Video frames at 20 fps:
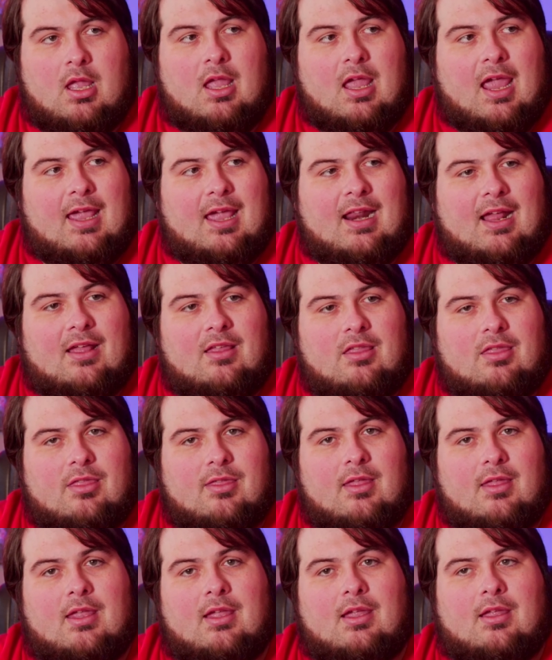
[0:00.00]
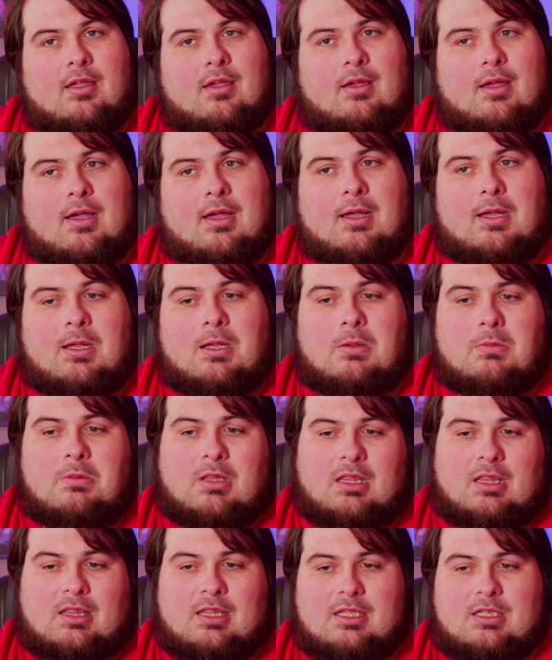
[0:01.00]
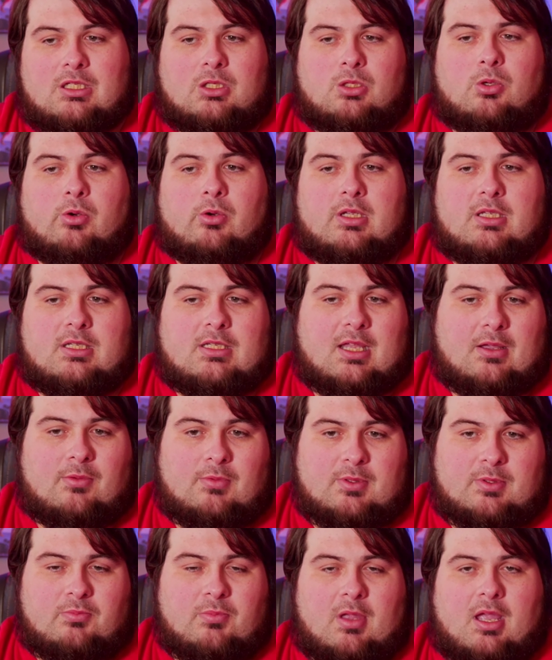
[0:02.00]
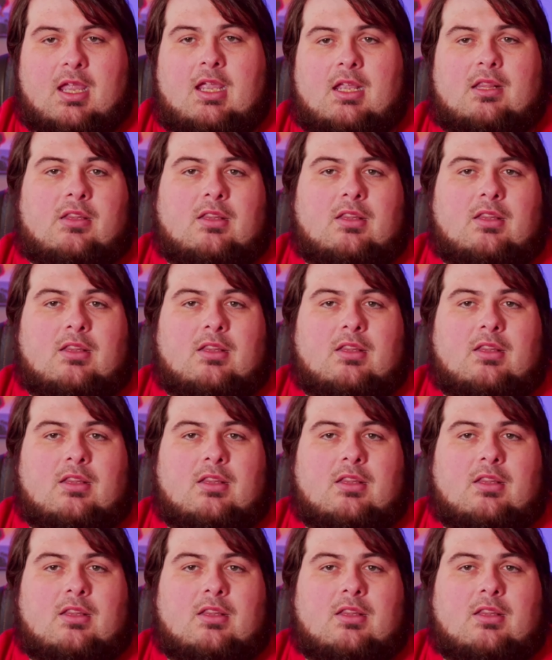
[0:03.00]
And I think that this choice that was made,